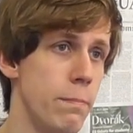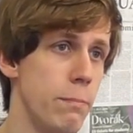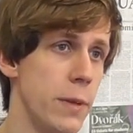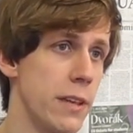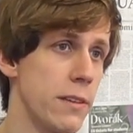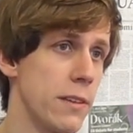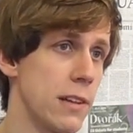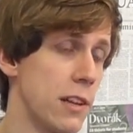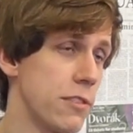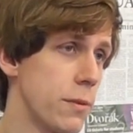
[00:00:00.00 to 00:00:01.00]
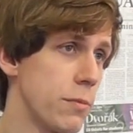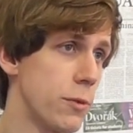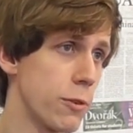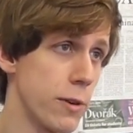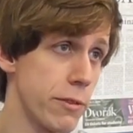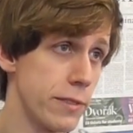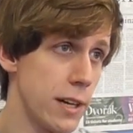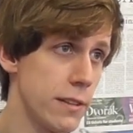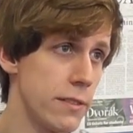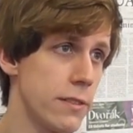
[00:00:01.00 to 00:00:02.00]
Make class reps more aware of
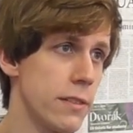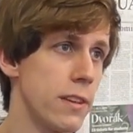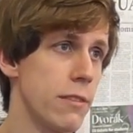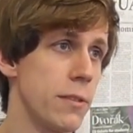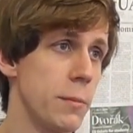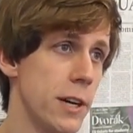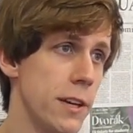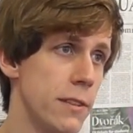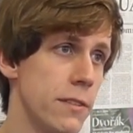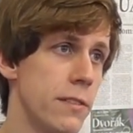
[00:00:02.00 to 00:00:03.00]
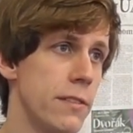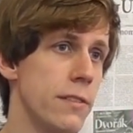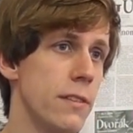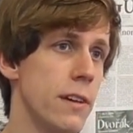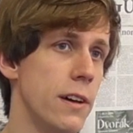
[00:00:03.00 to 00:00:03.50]
that, give them guidance.